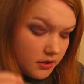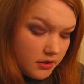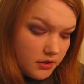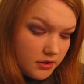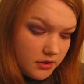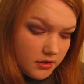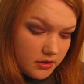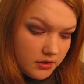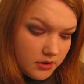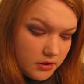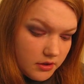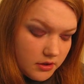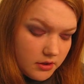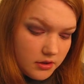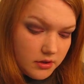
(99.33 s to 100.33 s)

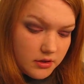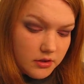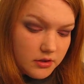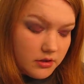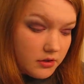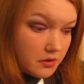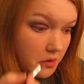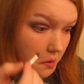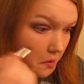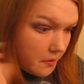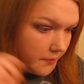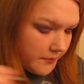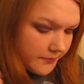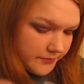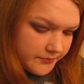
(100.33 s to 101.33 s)

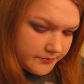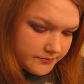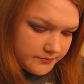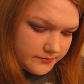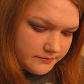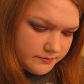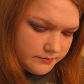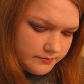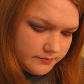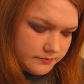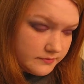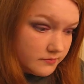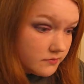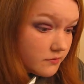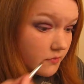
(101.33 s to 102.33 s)

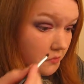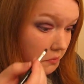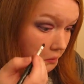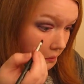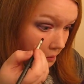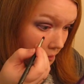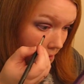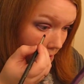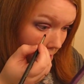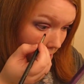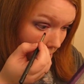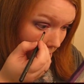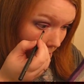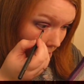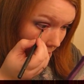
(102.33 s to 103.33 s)

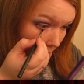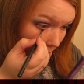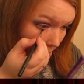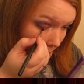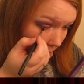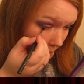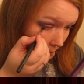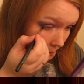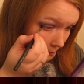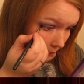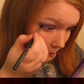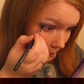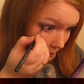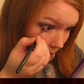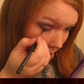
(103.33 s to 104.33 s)

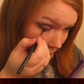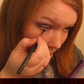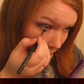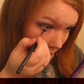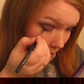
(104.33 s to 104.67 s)
[no speech]